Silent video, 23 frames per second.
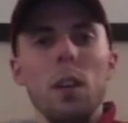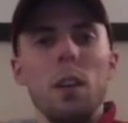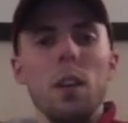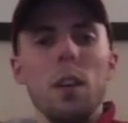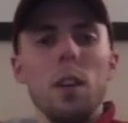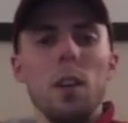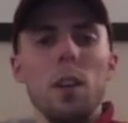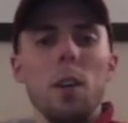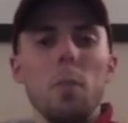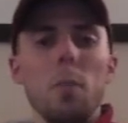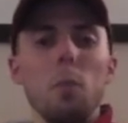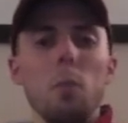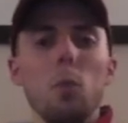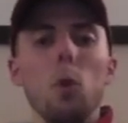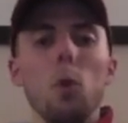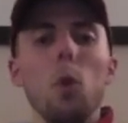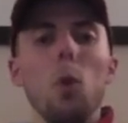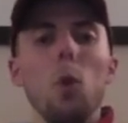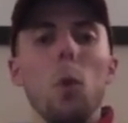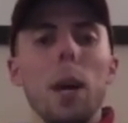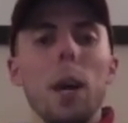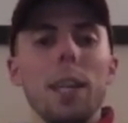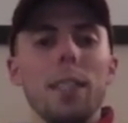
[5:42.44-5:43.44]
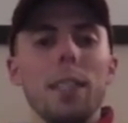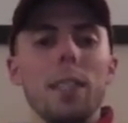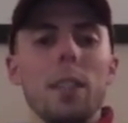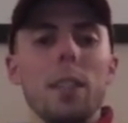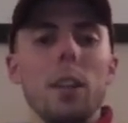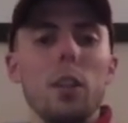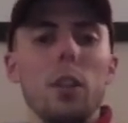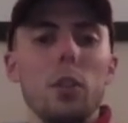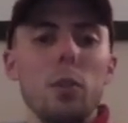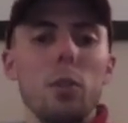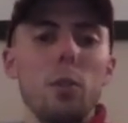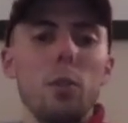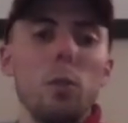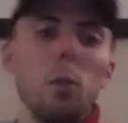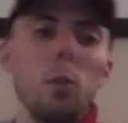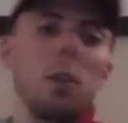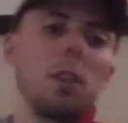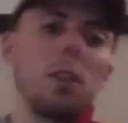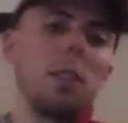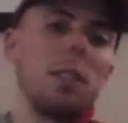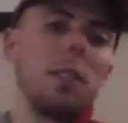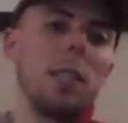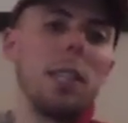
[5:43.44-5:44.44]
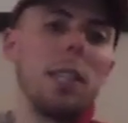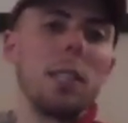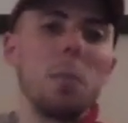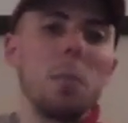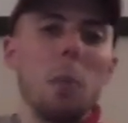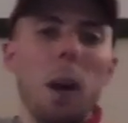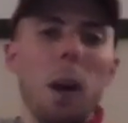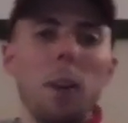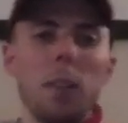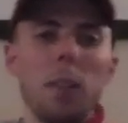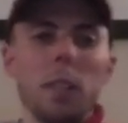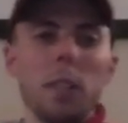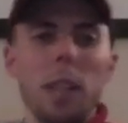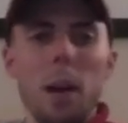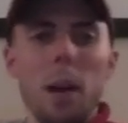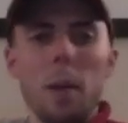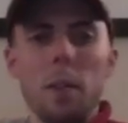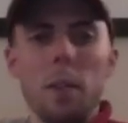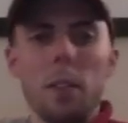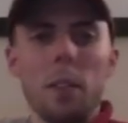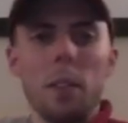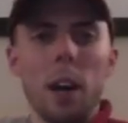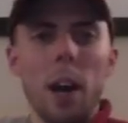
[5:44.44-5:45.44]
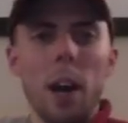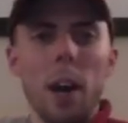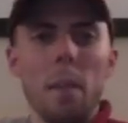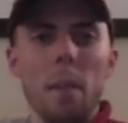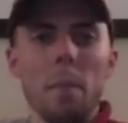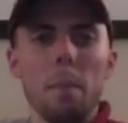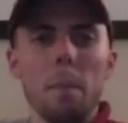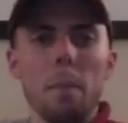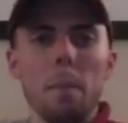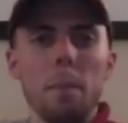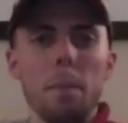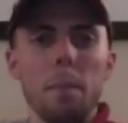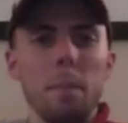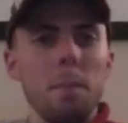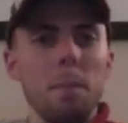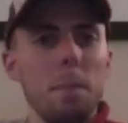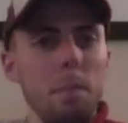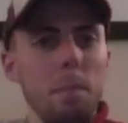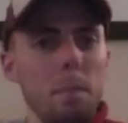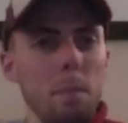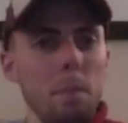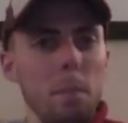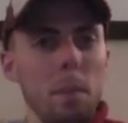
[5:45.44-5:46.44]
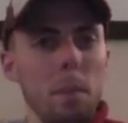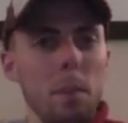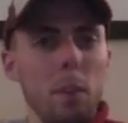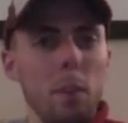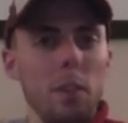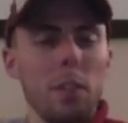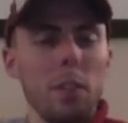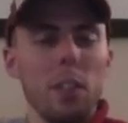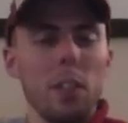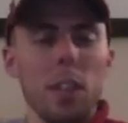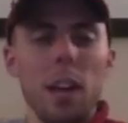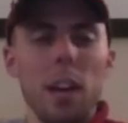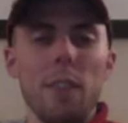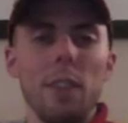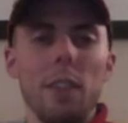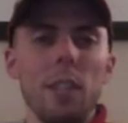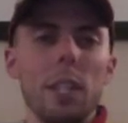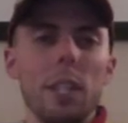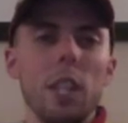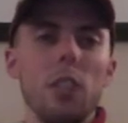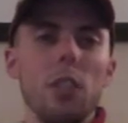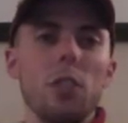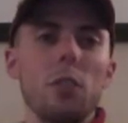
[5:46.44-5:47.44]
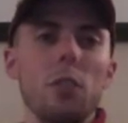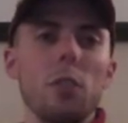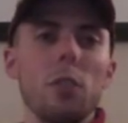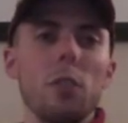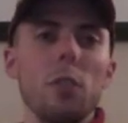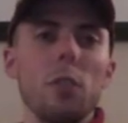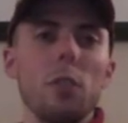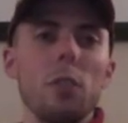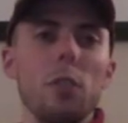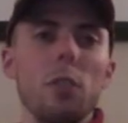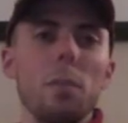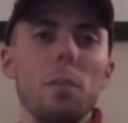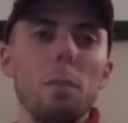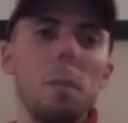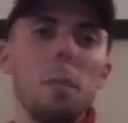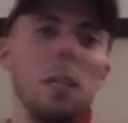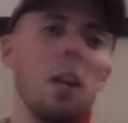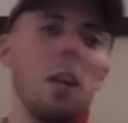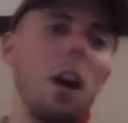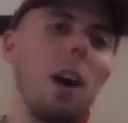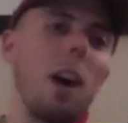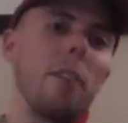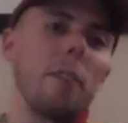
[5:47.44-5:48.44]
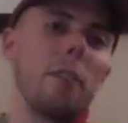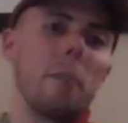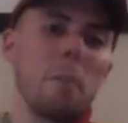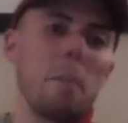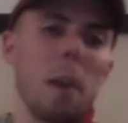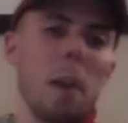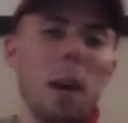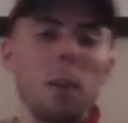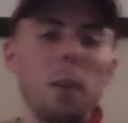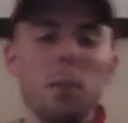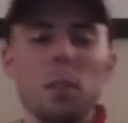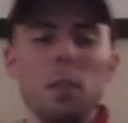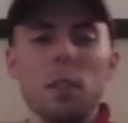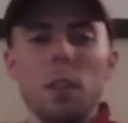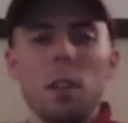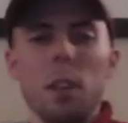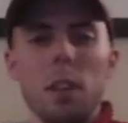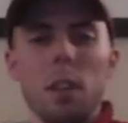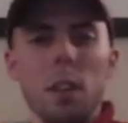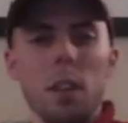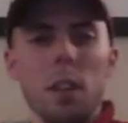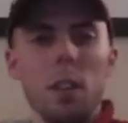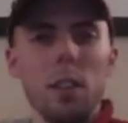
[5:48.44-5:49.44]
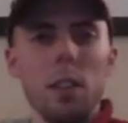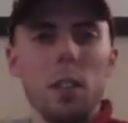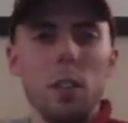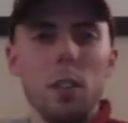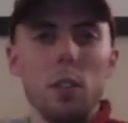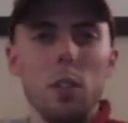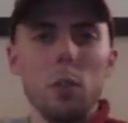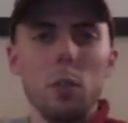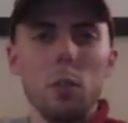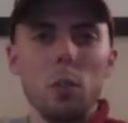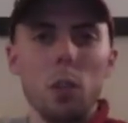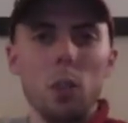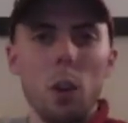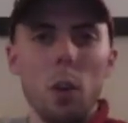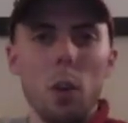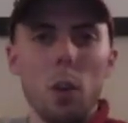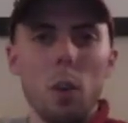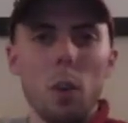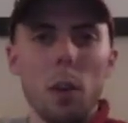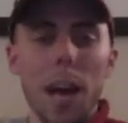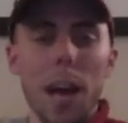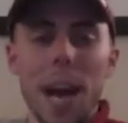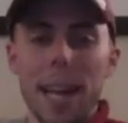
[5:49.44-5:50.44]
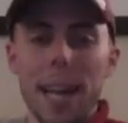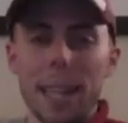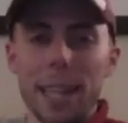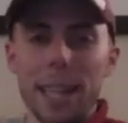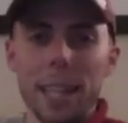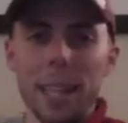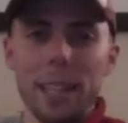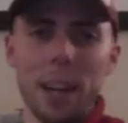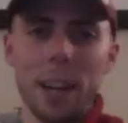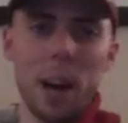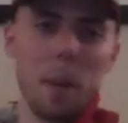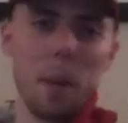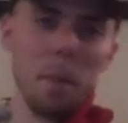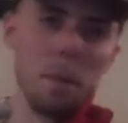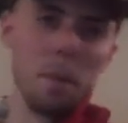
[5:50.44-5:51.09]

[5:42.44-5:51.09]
rule-wise there. So if you want to dismount at that time, if it's advantageous for you to be off the mount, then do so at that time.